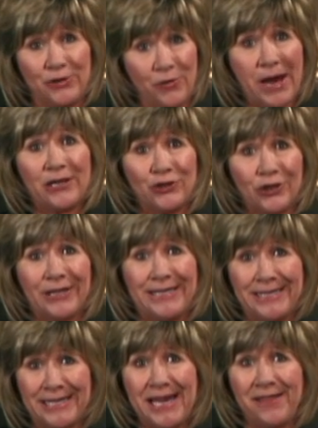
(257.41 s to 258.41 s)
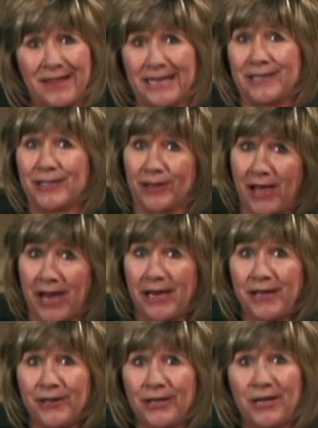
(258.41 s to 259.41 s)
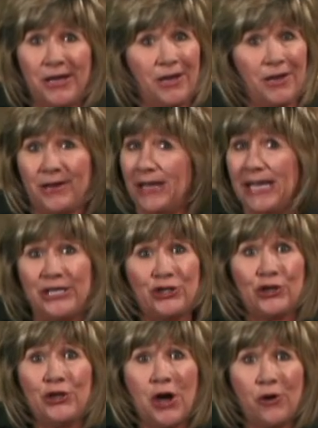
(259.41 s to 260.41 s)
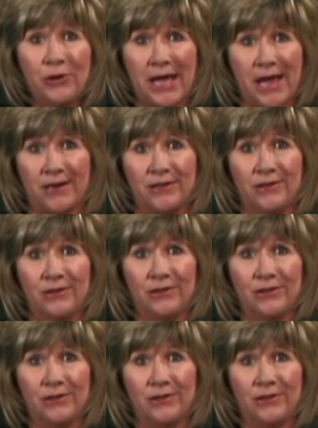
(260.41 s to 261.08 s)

you actually say things like, he should know that.